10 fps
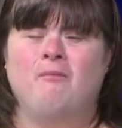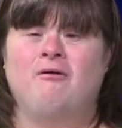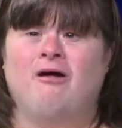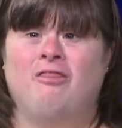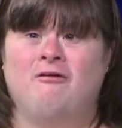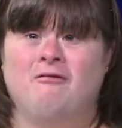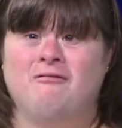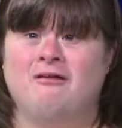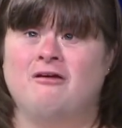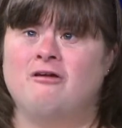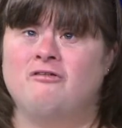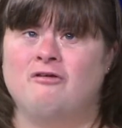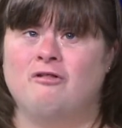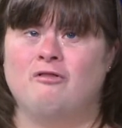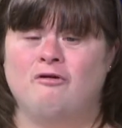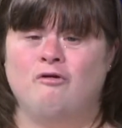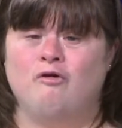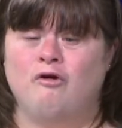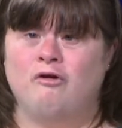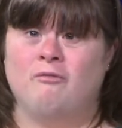others to learn
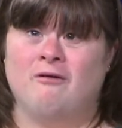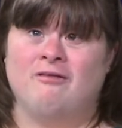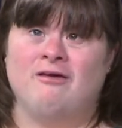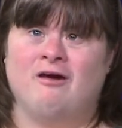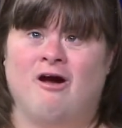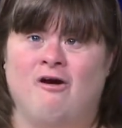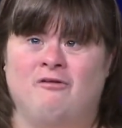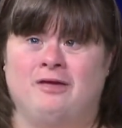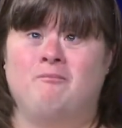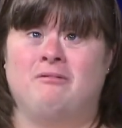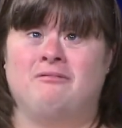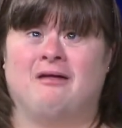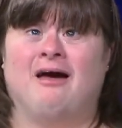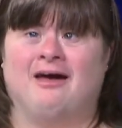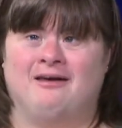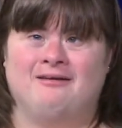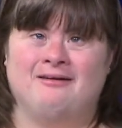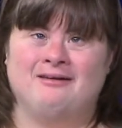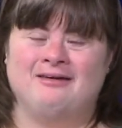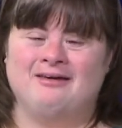who you really are deep inside.
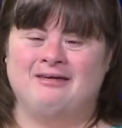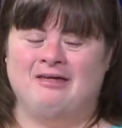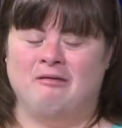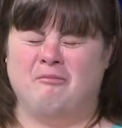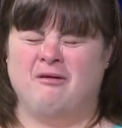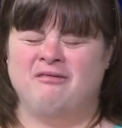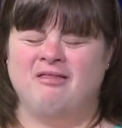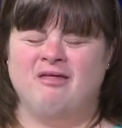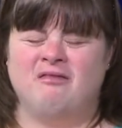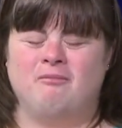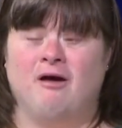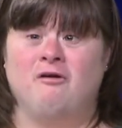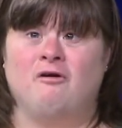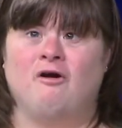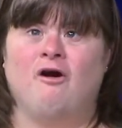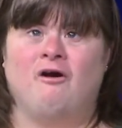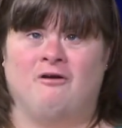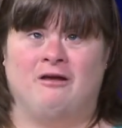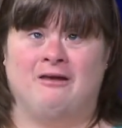And basically it's about your heart.